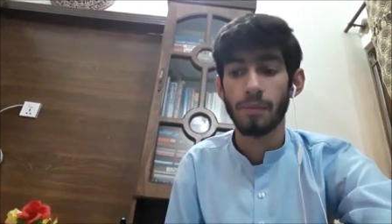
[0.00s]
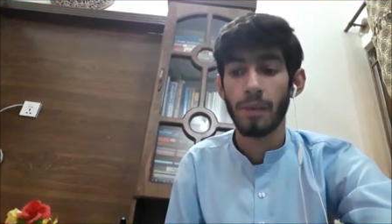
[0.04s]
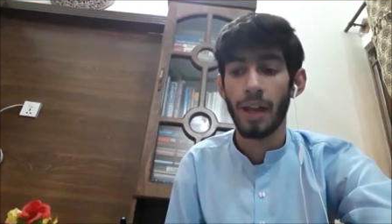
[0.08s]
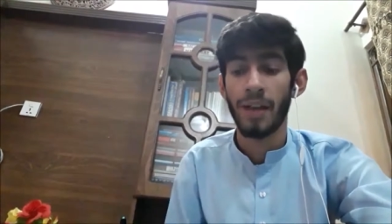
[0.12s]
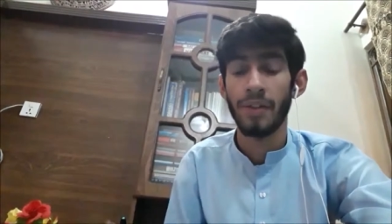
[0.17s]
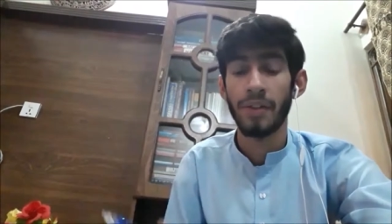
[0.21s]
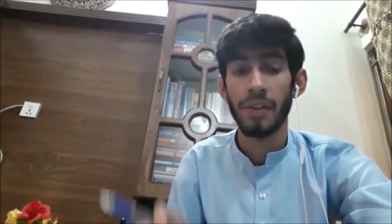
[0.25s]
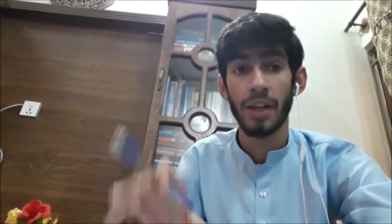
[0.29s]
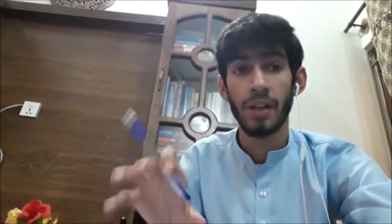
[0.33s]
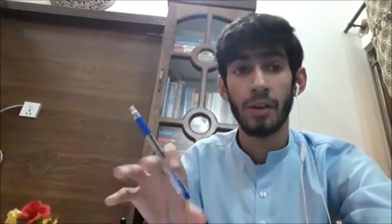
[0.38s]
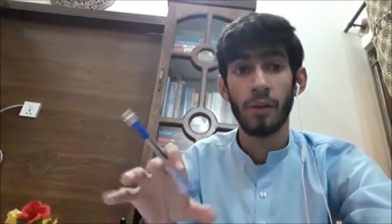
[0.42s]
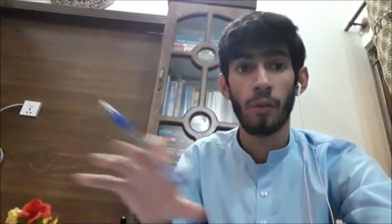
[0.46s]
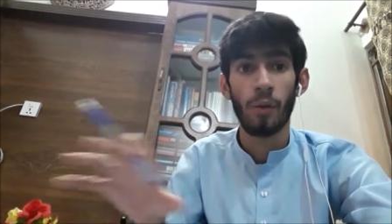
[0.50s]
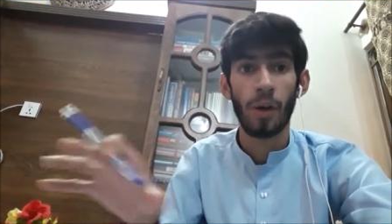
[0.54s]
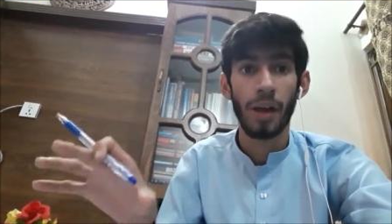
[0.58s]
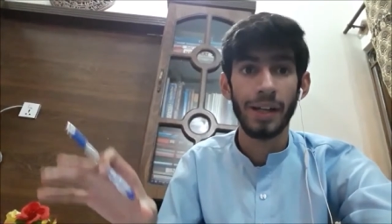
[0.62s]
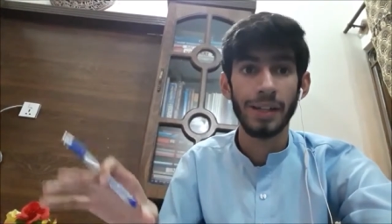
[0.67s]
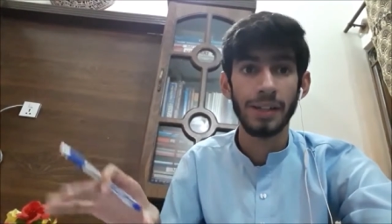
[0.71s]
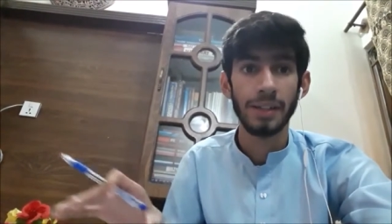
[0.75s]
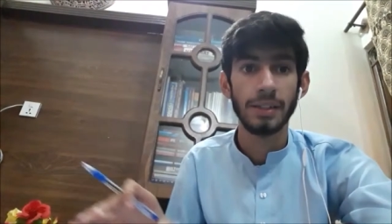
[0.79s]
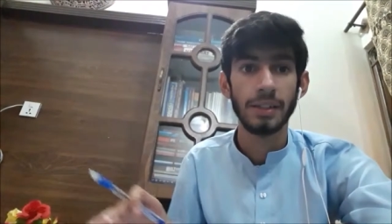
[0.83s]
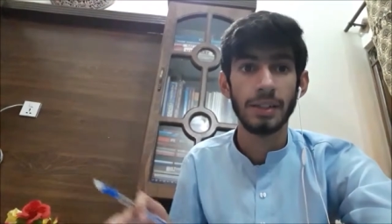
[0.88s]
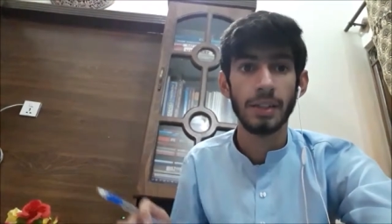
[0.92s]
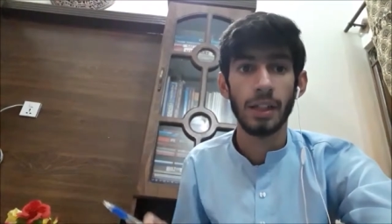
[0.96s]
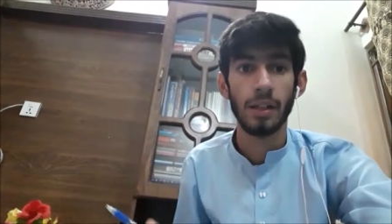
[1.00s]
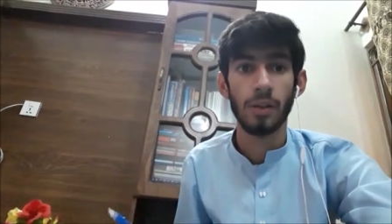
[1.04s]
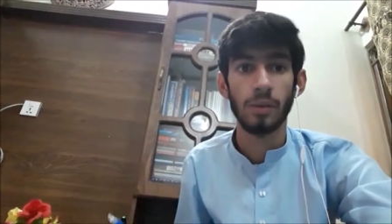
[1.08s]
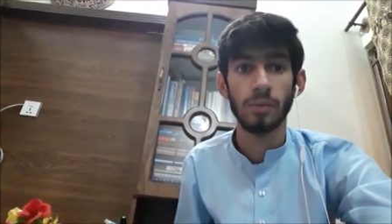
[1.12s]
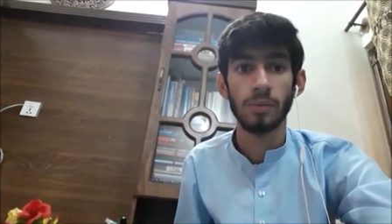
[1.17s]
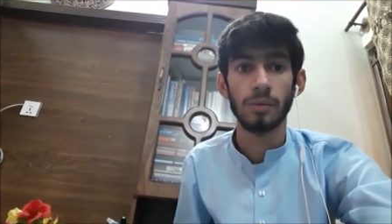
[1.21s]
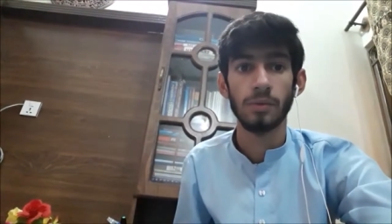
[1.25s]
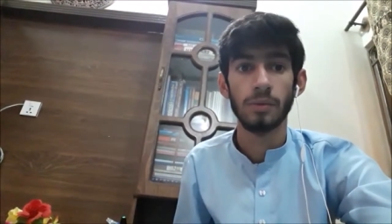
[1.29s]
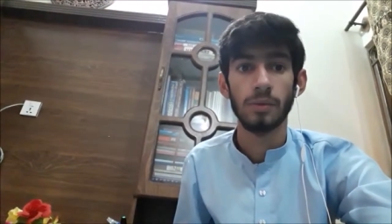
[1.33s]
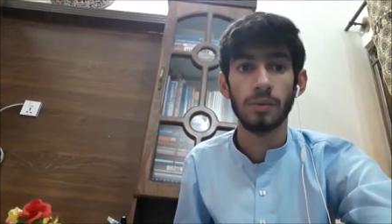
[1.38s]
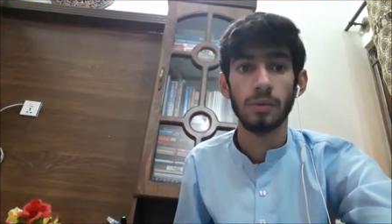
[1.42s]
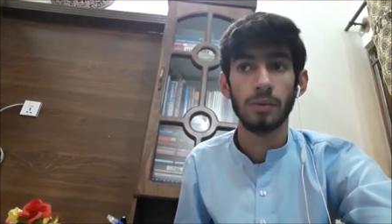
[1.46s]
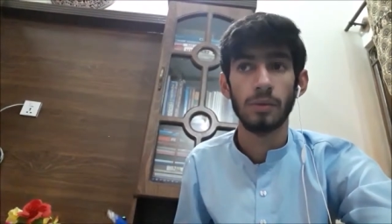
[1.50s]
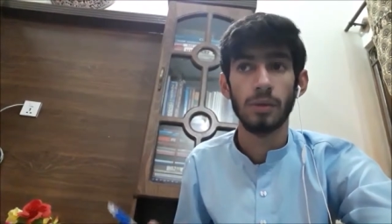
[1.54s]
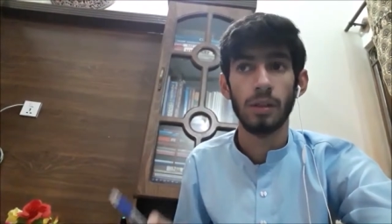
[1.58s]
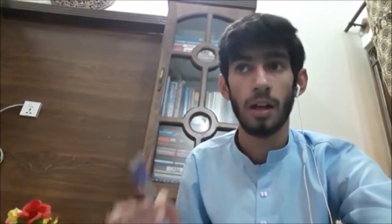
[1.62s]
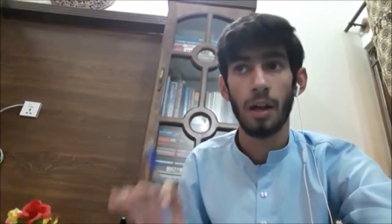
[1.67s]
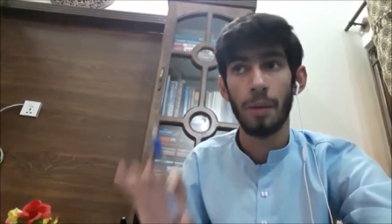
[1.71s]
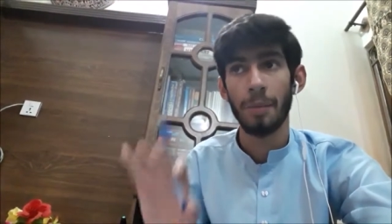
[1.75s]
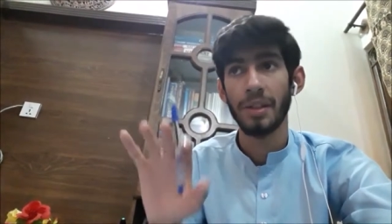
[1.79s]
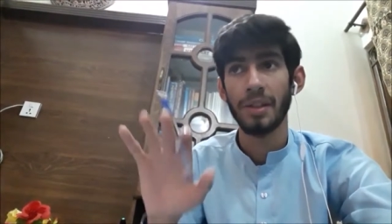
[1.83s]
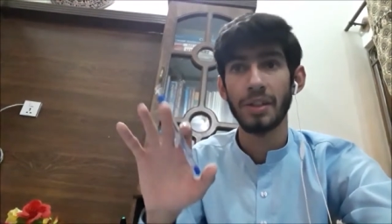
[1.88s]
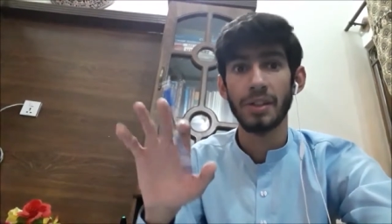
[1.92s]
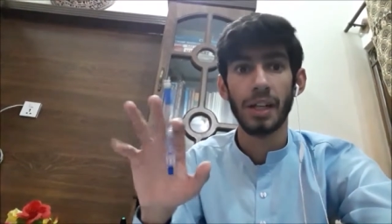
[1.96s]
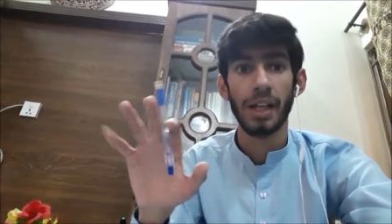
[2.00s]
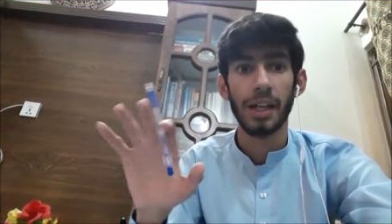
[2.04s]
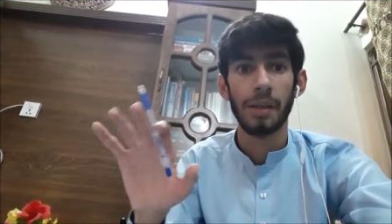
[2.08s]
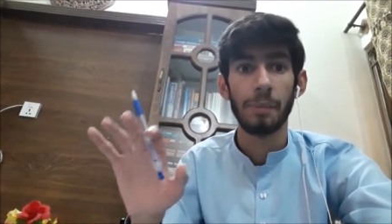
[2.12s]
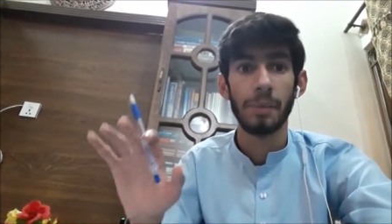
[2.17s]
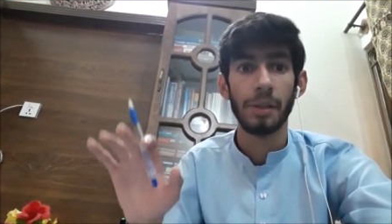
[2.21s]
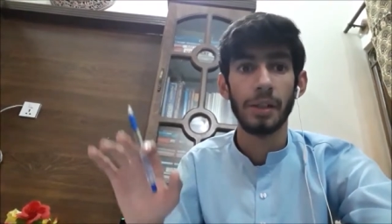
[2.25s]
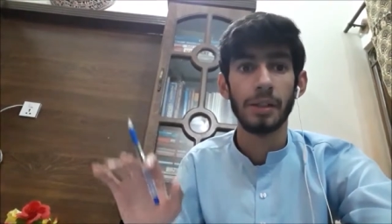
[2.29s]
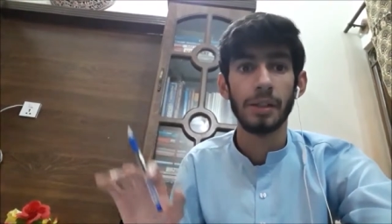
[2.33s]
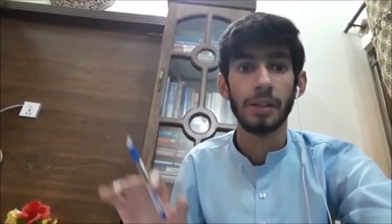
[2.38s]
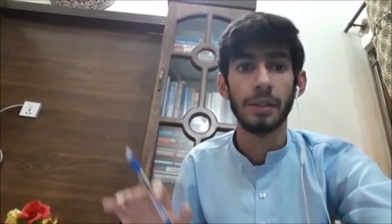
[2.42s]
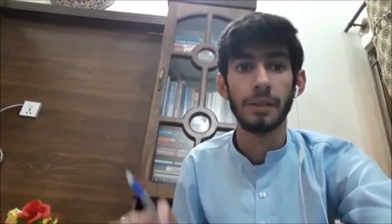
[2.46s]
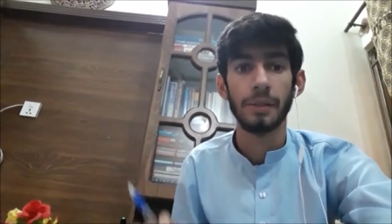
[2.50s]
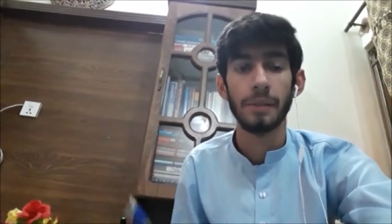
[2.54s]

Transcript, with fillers: and then write it down. I mean, type it.